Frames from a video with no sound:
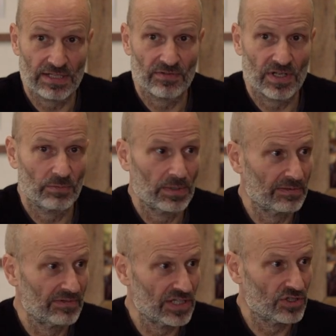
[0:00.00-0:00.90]
even though we
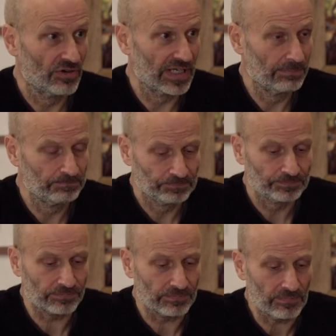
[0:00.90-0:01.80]
were reassuring him
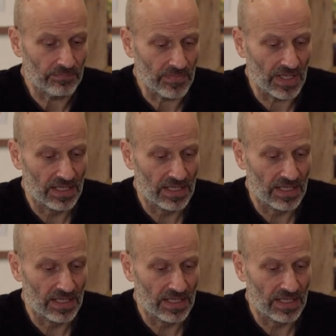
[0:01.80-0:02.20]
yeah.